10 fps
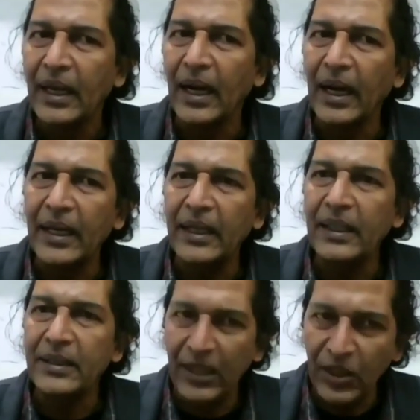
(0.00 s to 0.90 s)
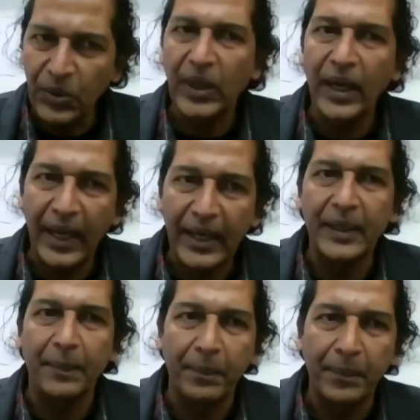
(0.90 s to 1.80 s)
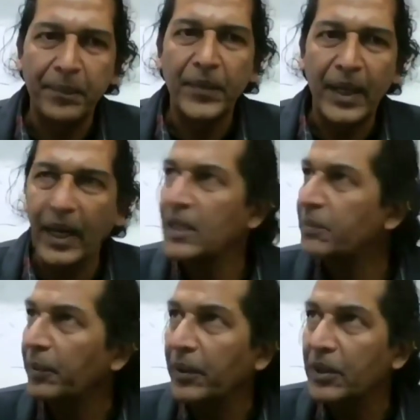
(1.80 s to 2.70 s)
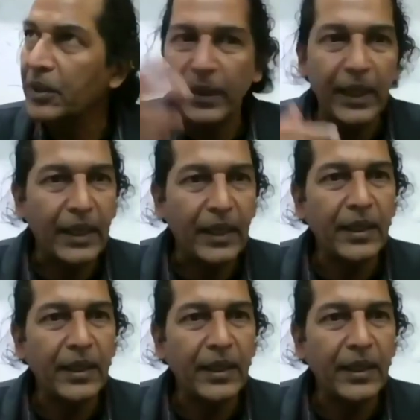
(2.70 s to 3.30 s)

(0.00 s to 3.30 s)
I tend to collect them as people speak.